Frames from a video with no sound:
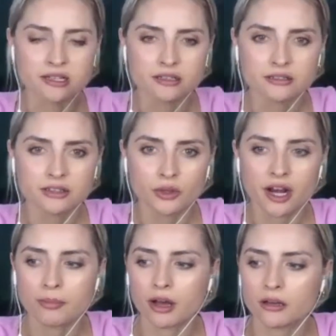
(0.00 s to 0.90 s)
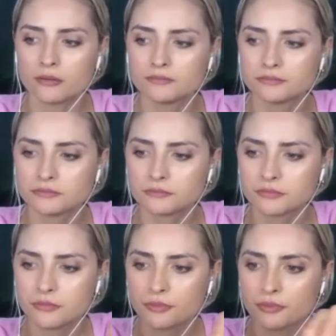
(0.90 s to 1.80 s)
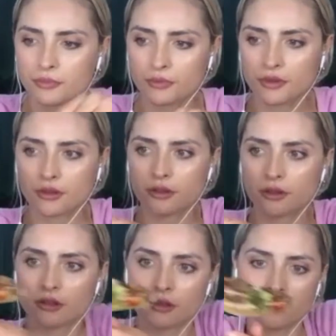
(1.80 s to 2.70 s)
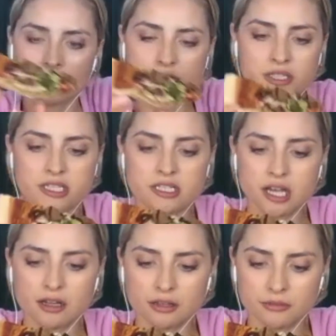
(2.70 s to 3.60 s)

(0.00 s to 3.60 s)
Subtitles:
The one that I bought. Doesn't really taste like anything.